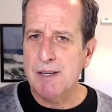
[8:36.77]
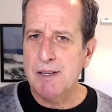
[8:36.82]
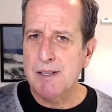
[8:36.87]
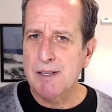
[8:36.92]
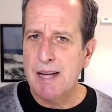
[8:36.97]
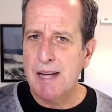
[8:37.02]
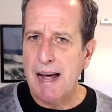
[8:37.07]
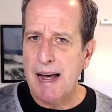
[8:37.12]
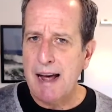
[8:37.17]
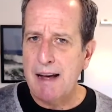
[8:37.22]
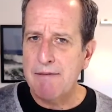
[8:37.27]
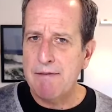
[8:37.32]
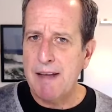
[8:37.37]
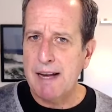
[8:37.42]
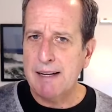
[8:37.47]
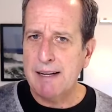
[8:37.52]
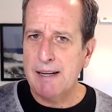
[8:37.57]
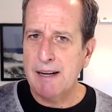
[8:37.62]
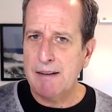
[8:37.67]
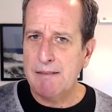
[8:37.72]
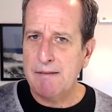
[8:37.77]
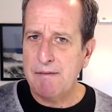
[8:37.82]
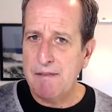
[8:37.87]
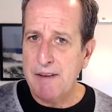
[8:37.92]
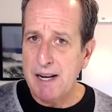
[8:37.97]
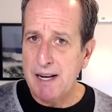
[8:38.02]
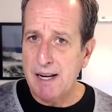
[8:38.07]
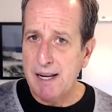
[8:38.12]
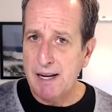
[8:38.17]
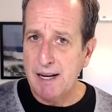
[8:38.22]
to have that gut
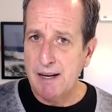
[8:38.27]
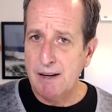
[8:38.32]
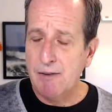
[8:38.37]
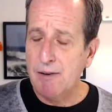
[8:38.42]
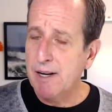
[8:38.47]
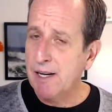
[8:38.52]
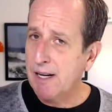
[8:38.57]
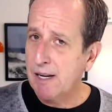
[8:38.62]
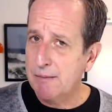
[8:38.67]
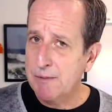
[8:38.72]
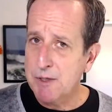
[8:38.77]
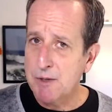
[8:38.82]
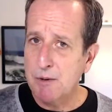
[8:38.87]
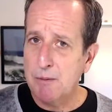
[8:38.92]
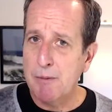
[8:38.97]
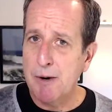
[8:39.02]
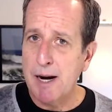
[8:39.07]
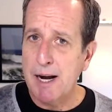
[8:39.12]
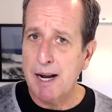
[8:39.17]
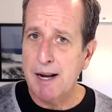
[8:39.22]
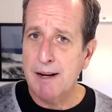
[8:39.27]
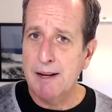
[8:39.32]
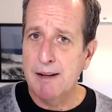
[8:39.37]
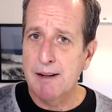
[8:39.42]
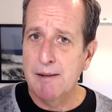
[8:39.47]
feeling when it comes to a brand